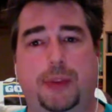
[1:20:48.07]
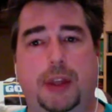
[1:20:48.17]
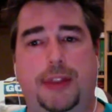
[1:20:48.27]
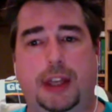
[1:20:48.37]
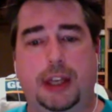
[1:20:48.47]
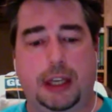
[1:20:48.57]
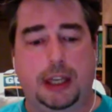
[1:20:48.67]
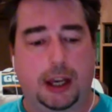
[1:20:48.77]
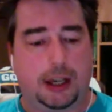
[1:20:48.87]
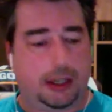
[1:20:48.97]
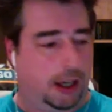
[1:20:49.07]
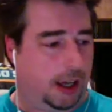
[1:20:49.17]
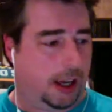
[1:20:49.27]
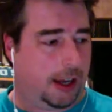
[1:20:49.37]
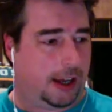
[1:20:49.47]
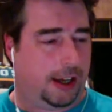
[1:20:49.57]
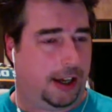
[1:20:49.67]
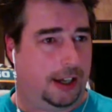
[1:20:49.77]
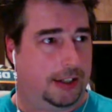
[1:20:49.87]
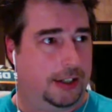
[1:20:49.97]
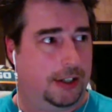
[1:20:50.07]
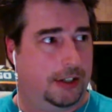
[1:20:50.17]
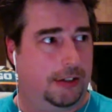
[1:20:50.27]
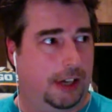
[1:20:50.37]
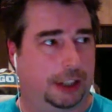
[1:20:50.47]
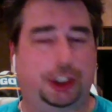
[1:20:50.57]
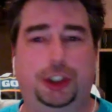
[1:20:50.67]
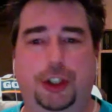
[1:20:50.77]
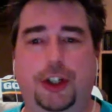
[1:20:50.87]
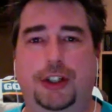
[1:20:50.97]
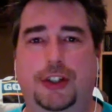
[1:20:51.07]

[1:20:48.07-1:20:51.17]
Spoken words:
the a shirt